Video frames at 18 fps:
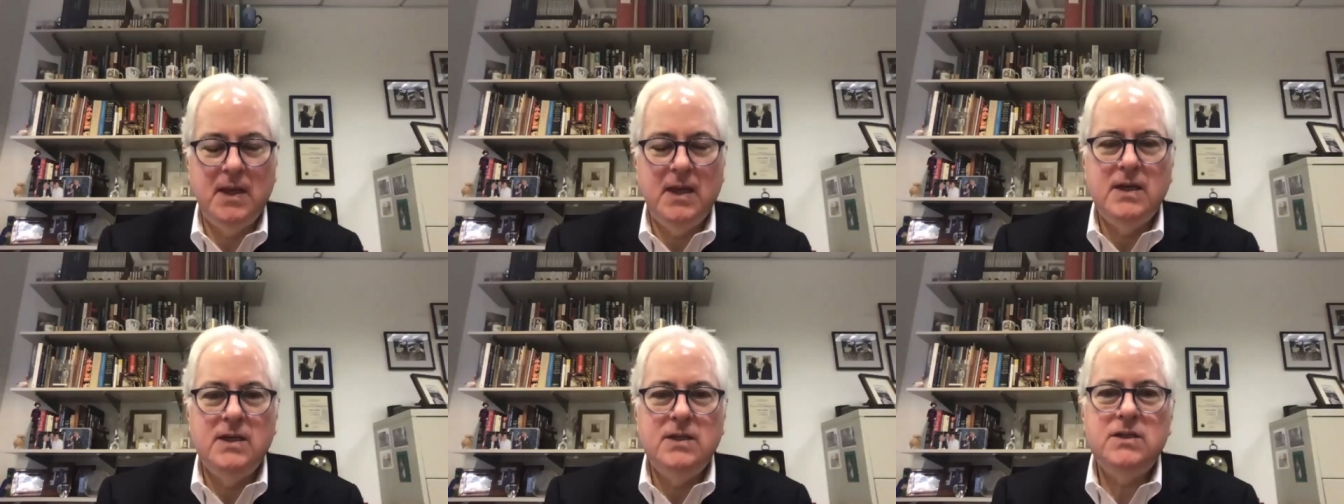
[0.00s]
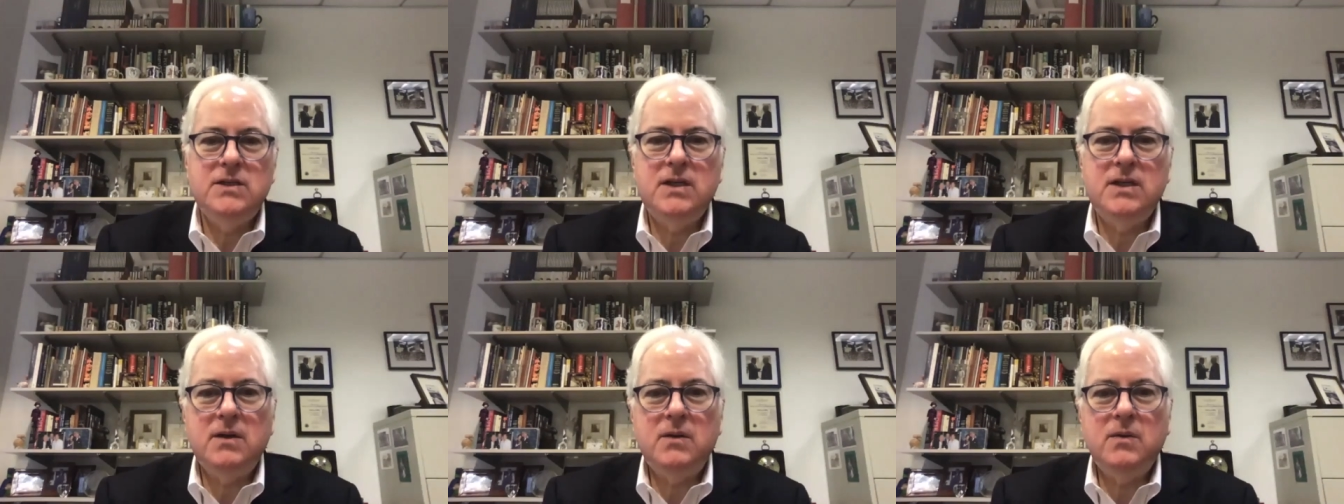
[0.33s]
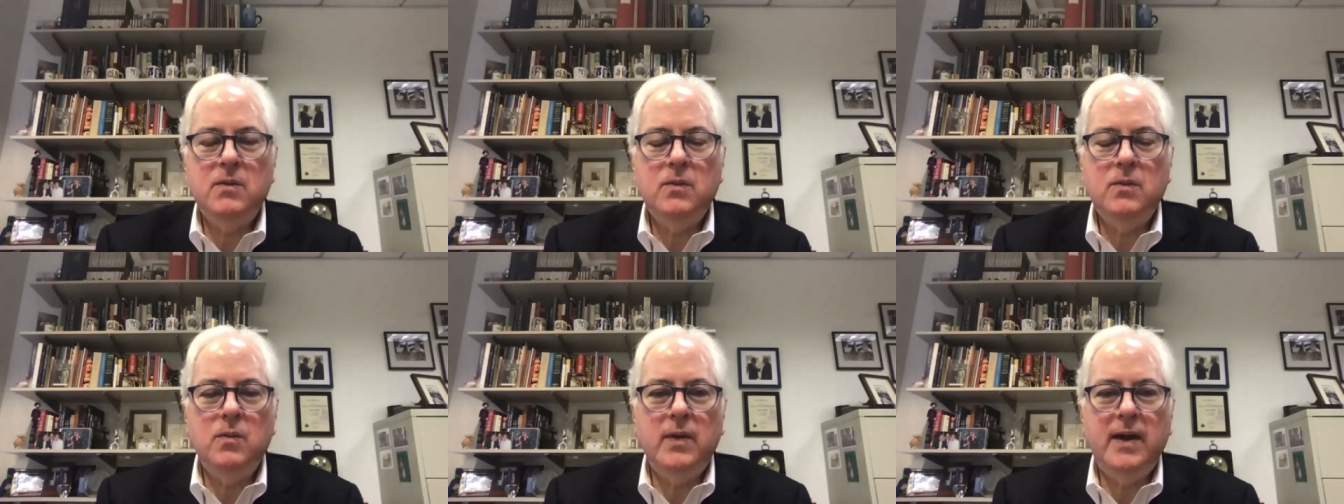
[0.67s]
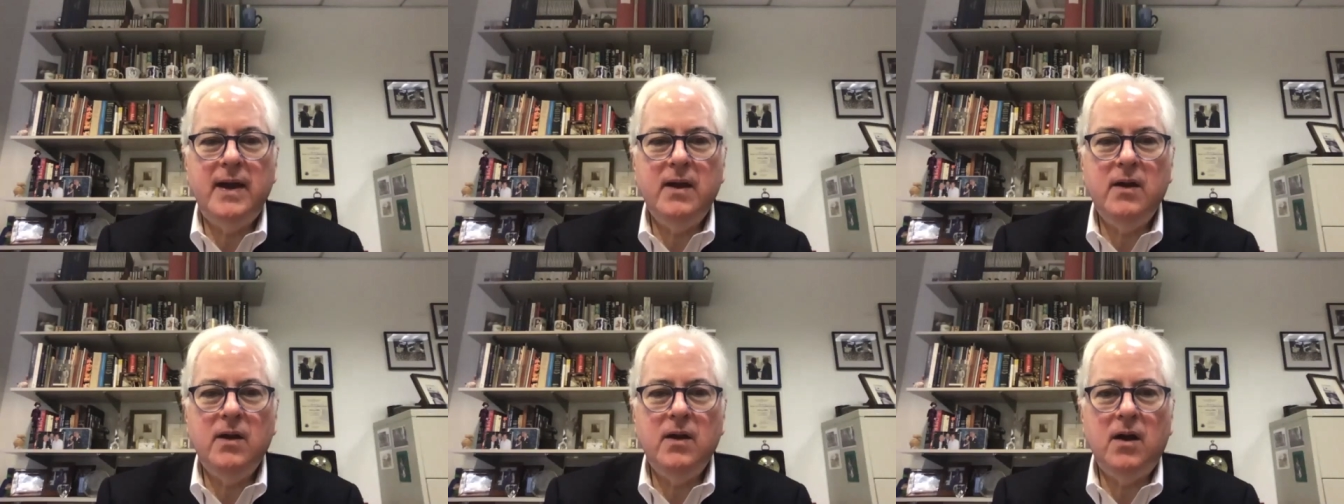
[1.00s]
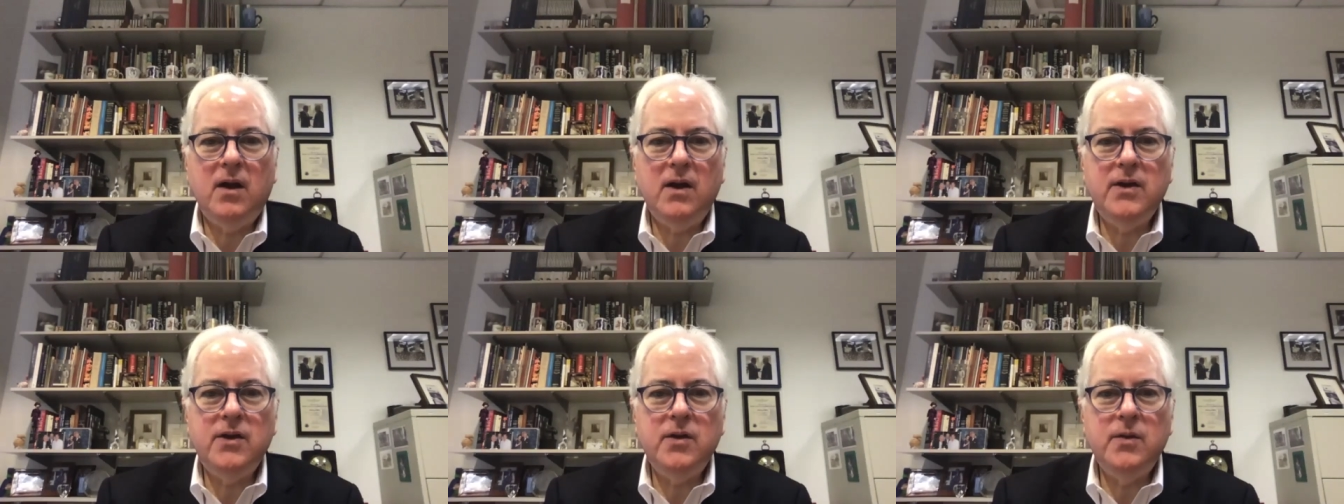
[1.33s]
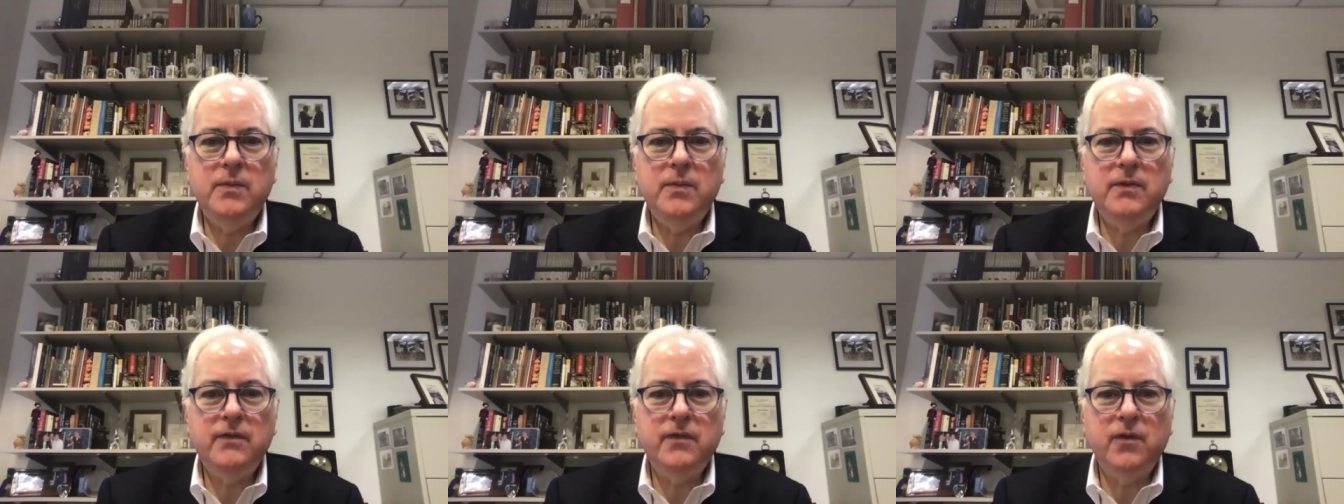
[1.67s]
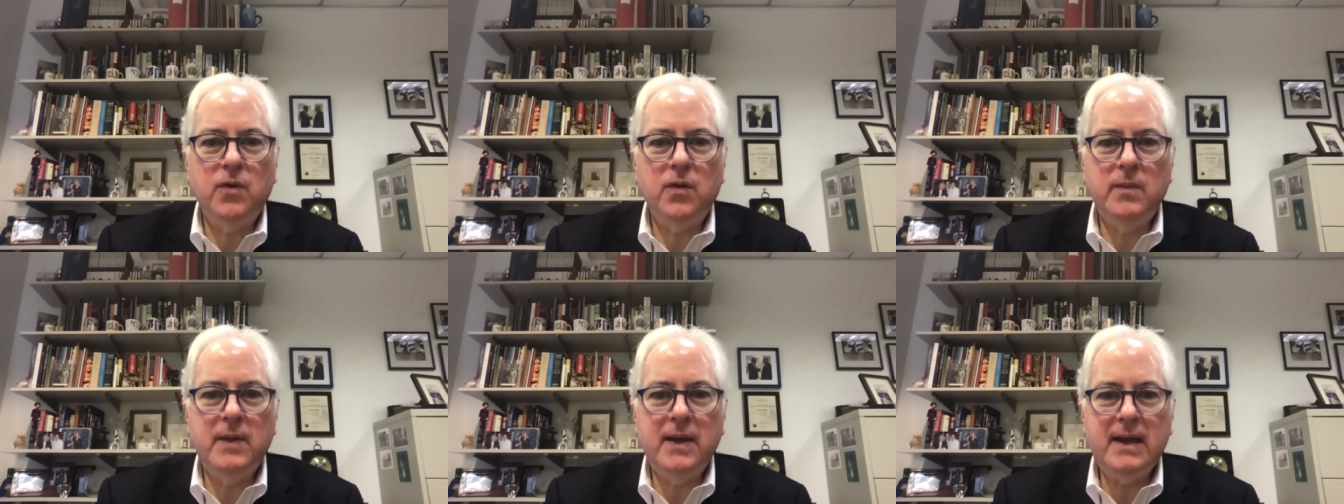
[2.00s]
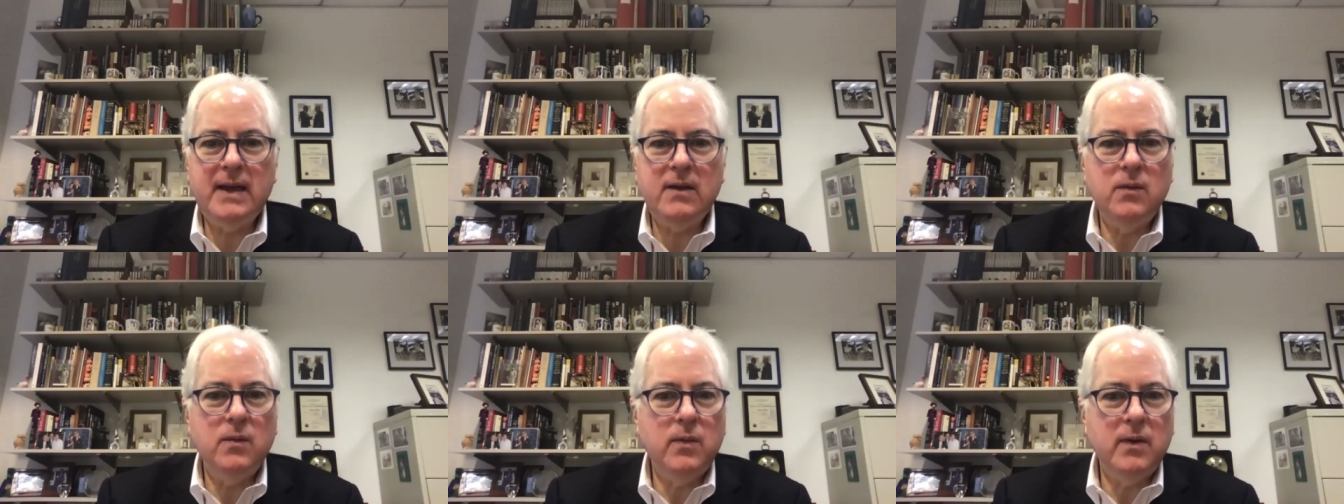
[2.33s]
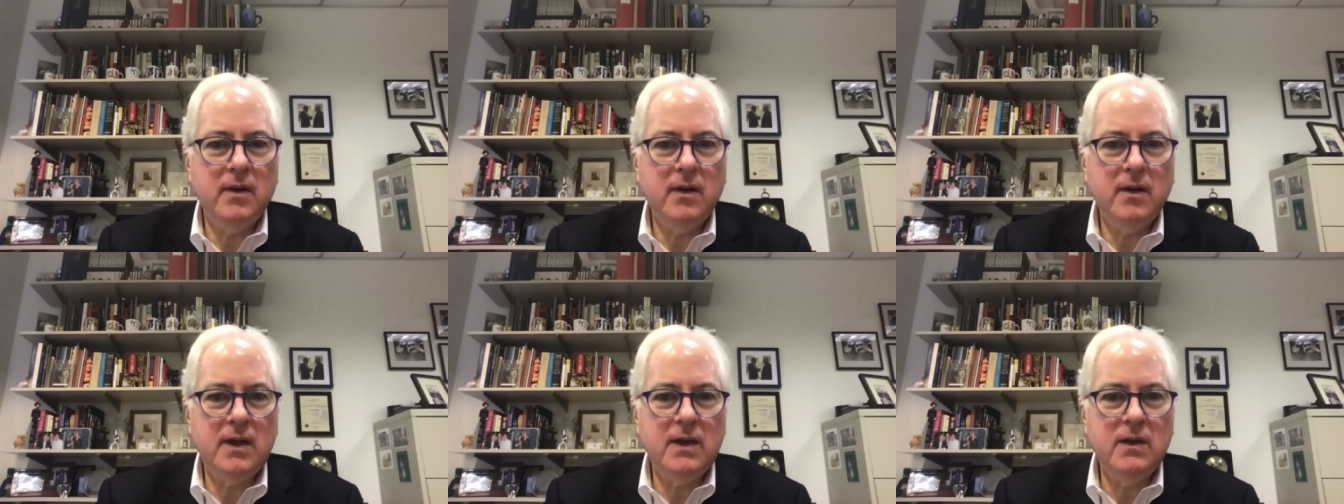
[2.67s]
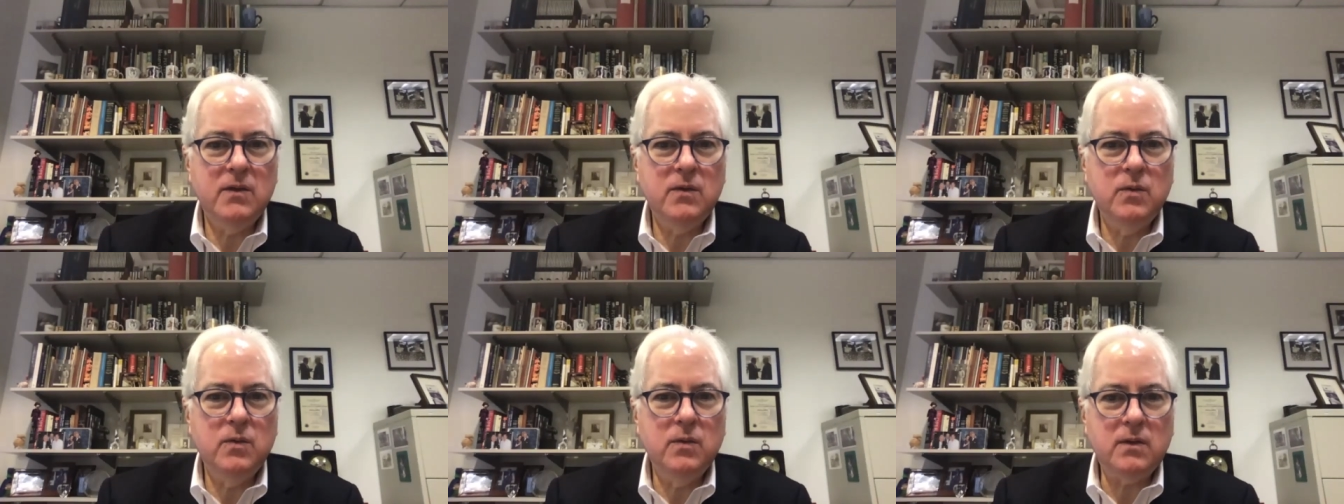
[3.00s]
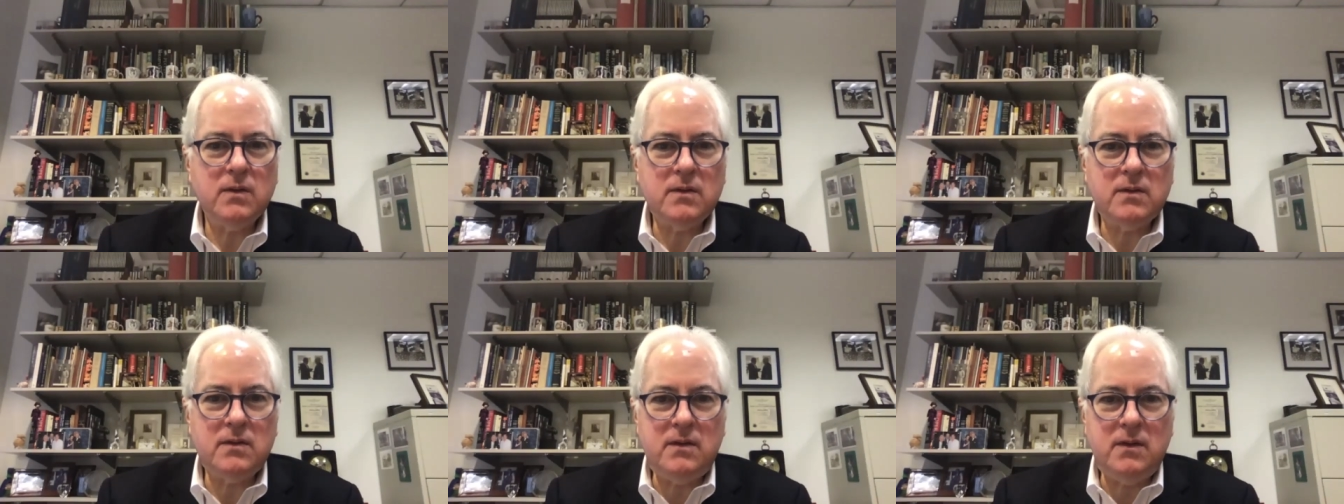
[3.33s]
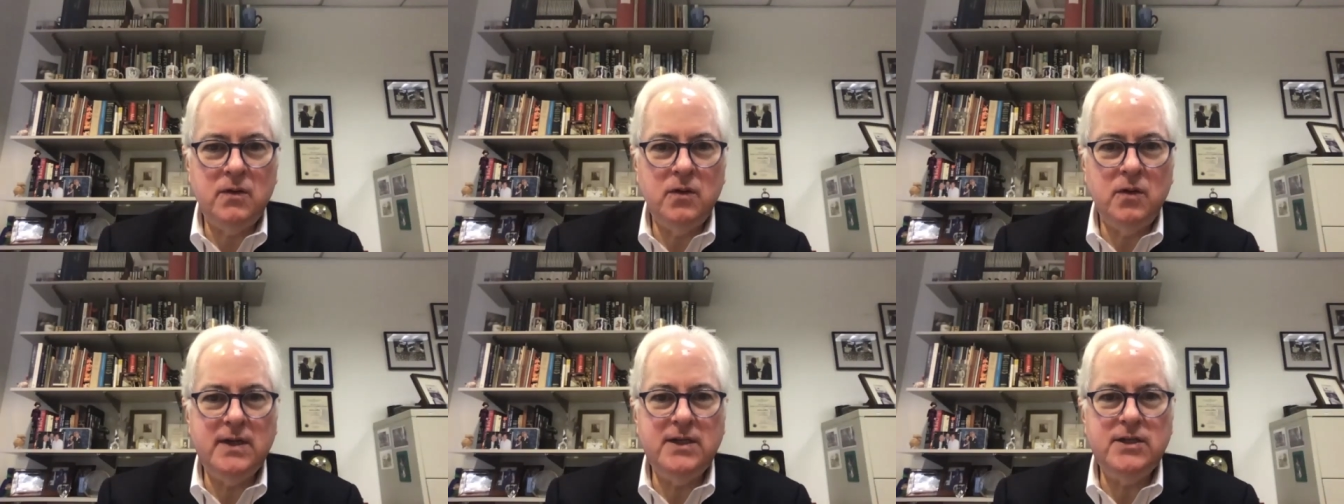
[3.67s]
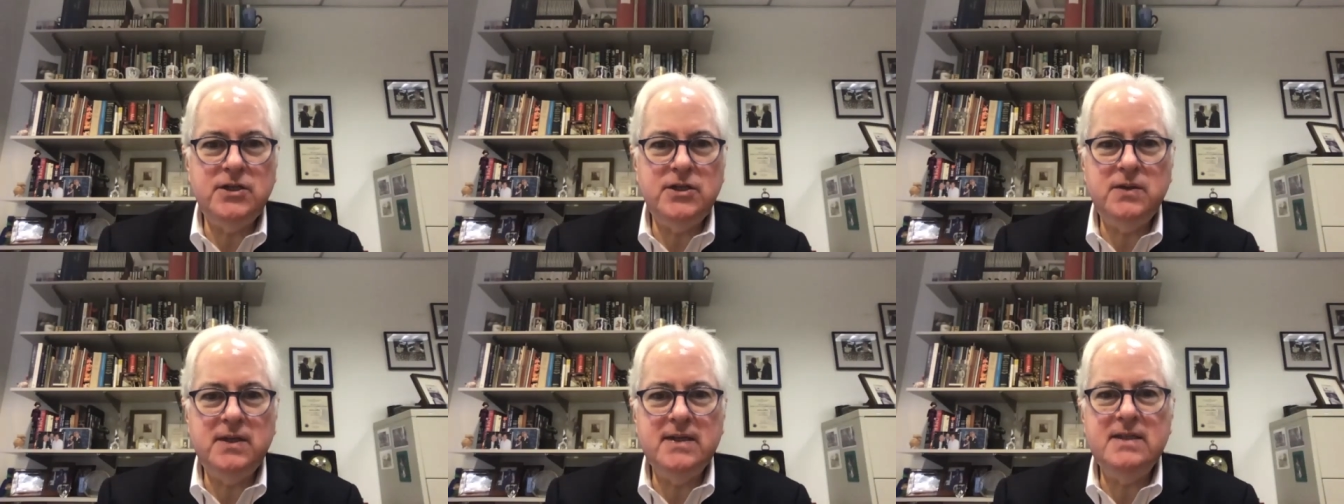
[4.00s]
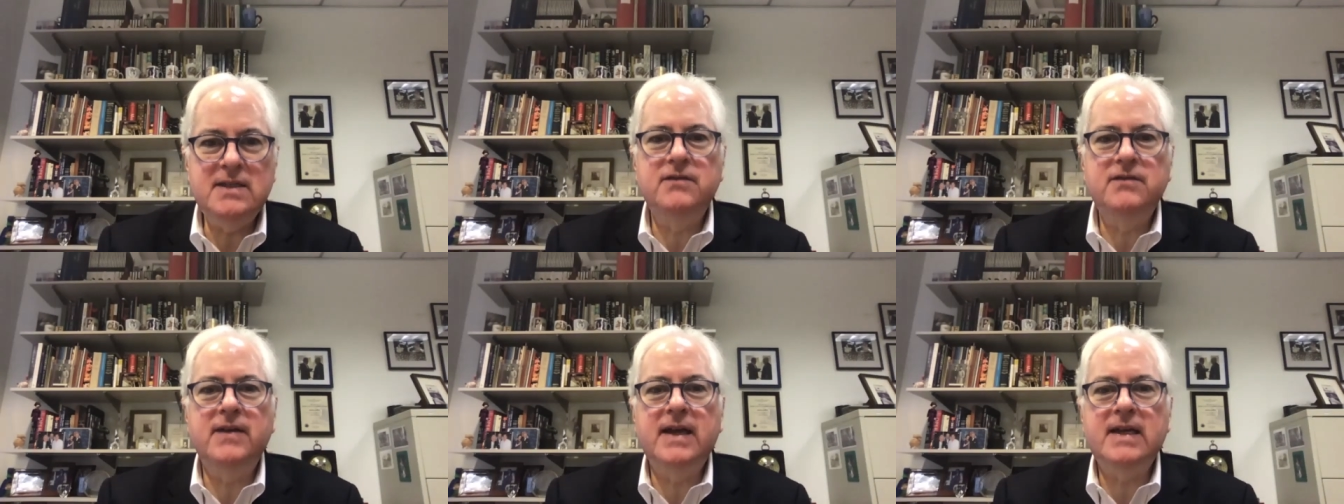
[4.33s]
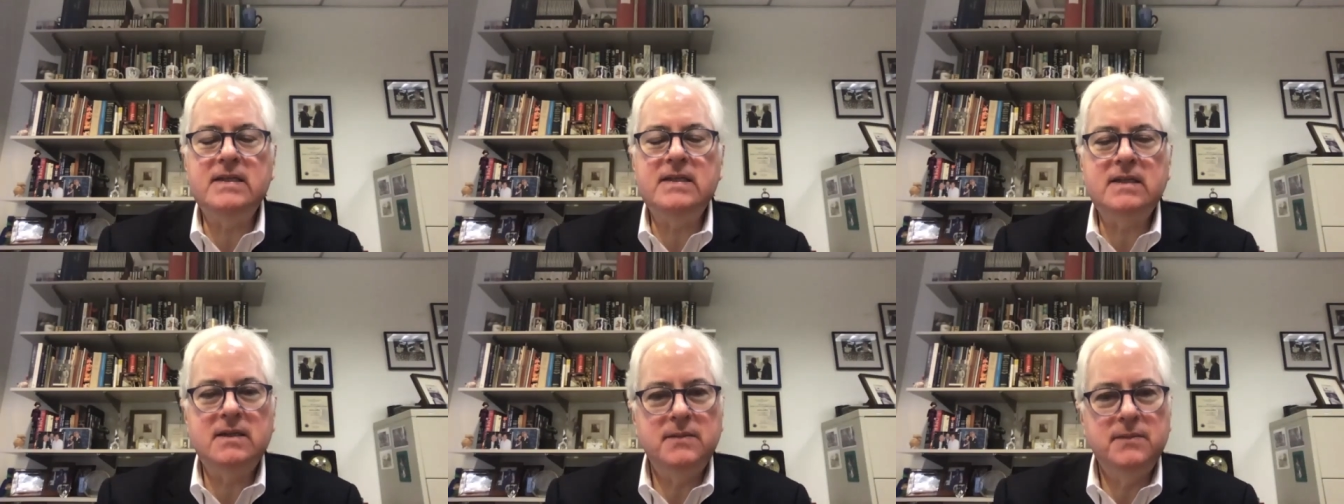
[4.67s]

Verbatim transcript: So, where are you performing? Where are you going to do this event?